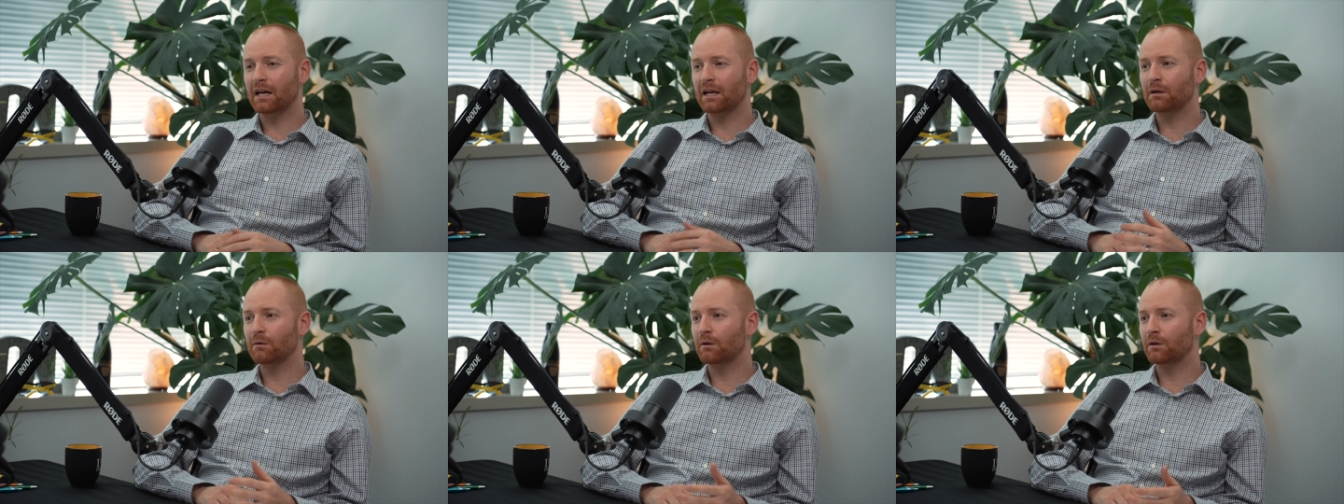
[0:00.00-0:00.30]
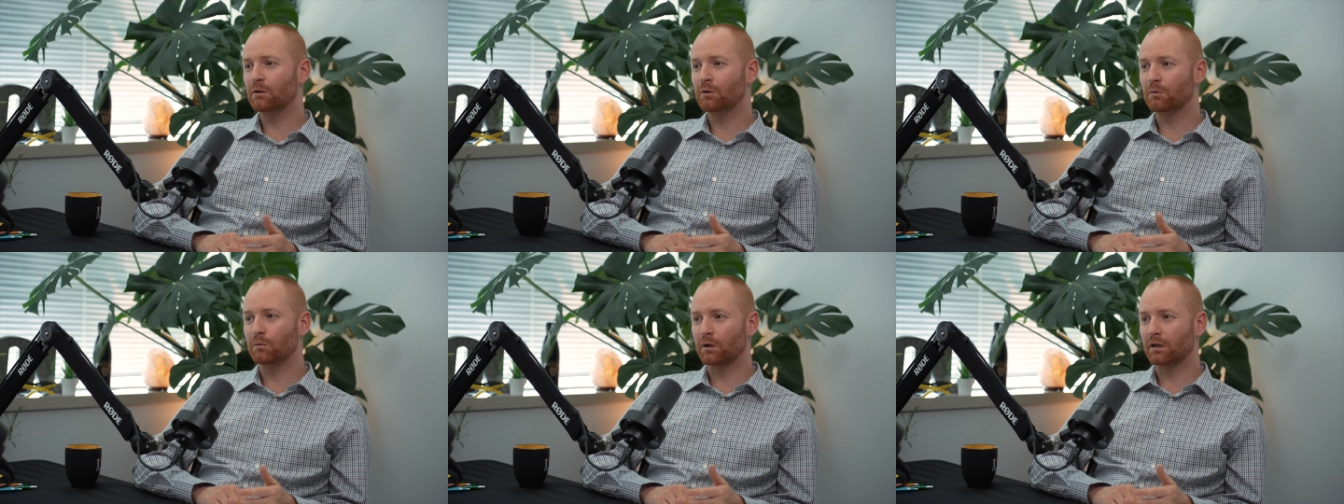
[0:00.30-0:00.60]
anyone
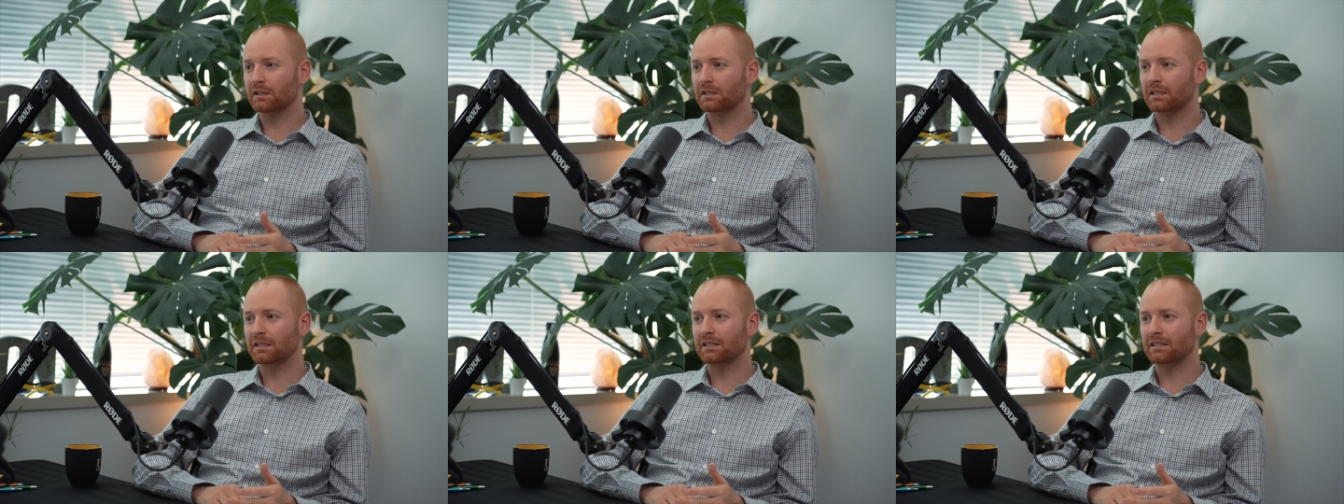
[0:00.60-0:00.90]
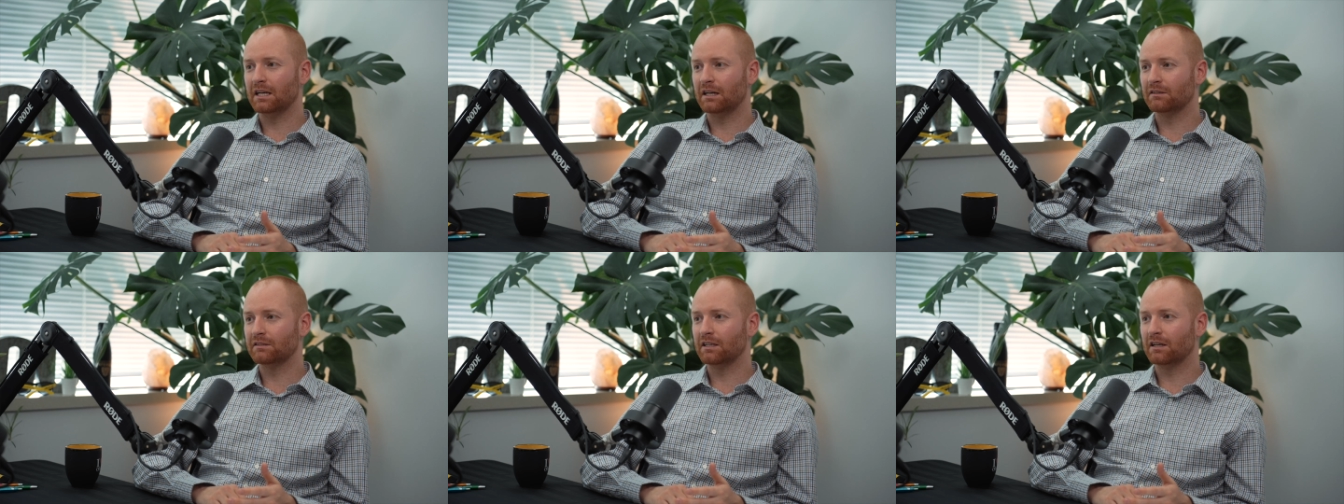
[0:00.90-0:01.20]
who works in a
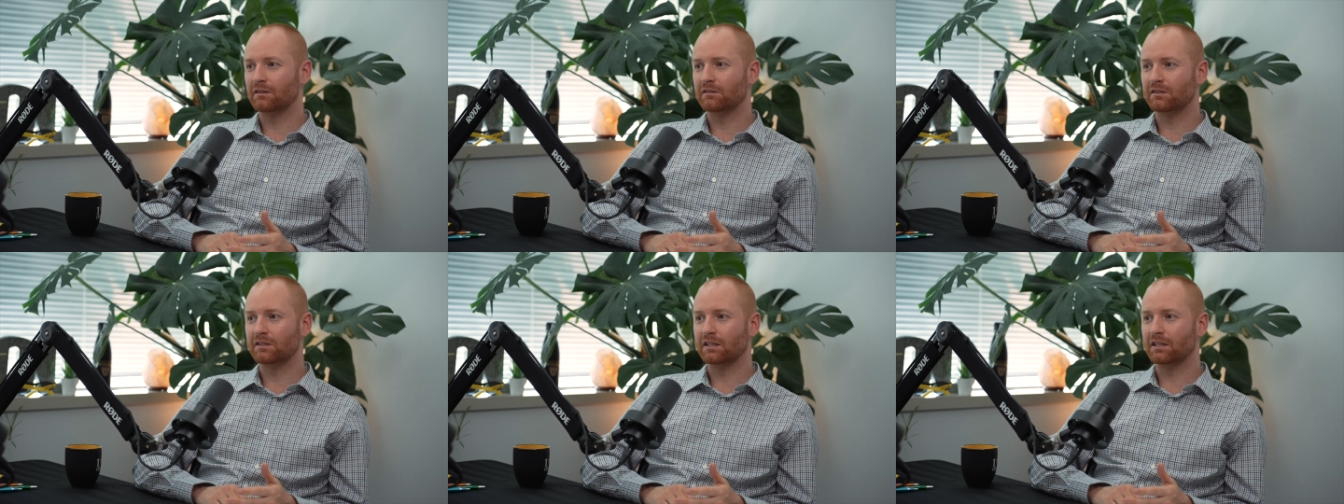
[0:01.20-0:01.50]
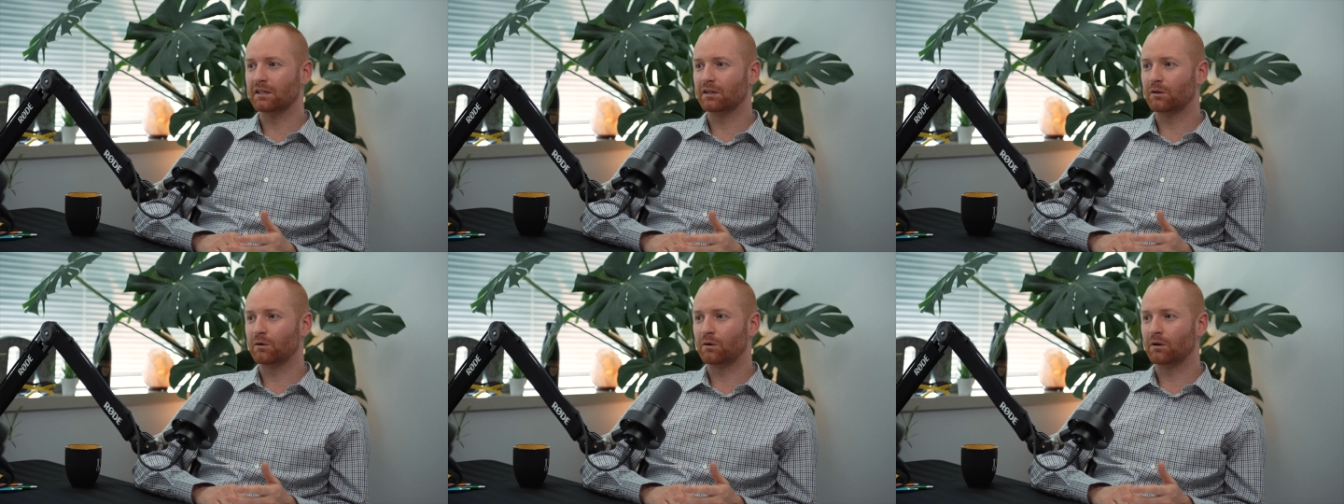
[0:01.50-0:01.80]
downtown
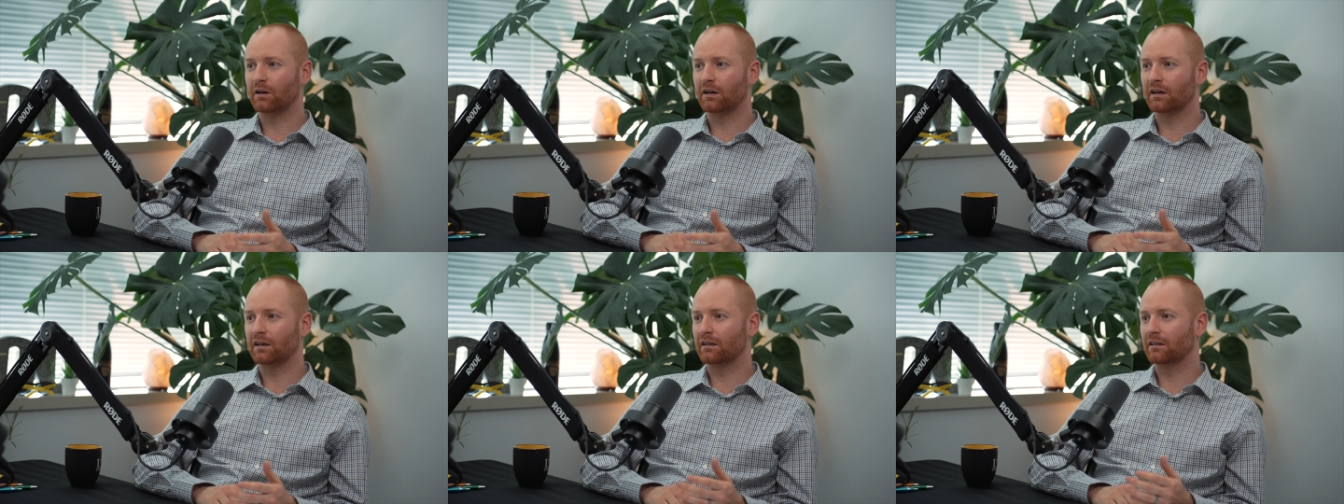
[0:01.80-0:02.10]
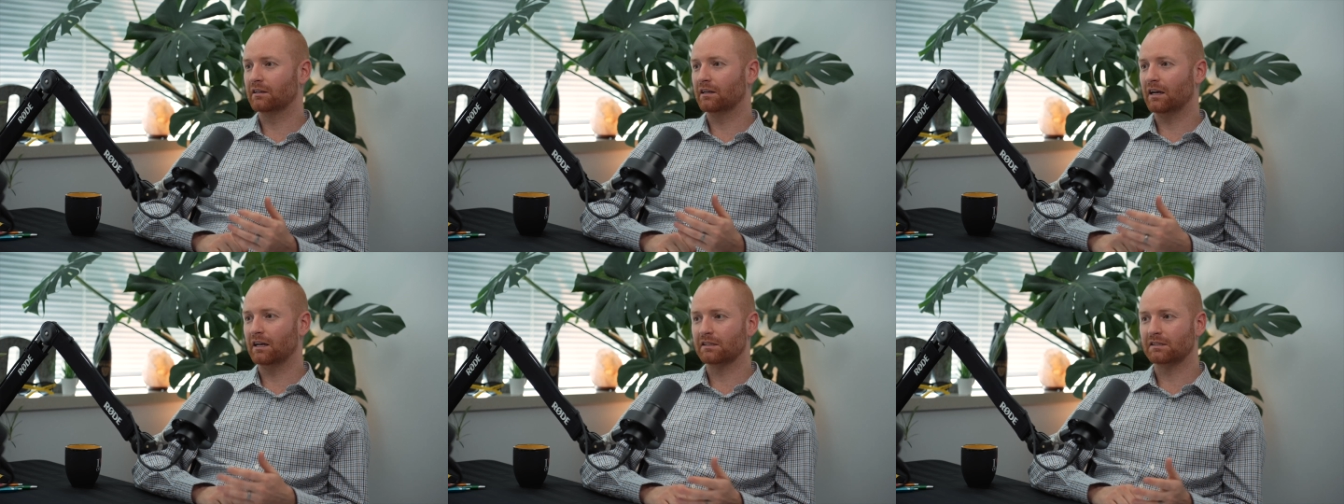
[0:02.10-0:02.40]
city core
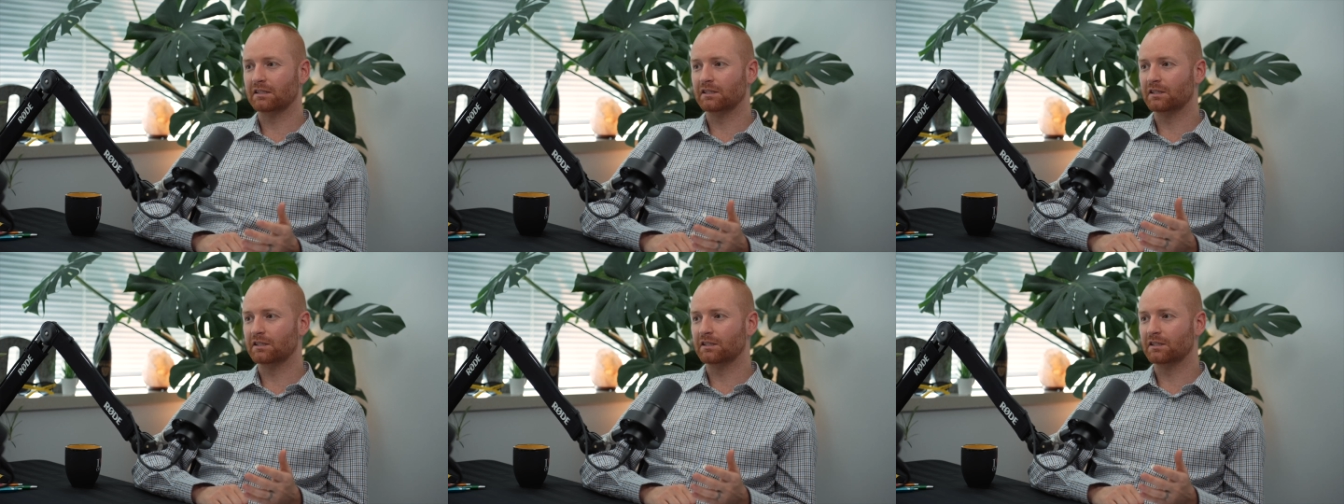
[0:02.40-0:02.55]
has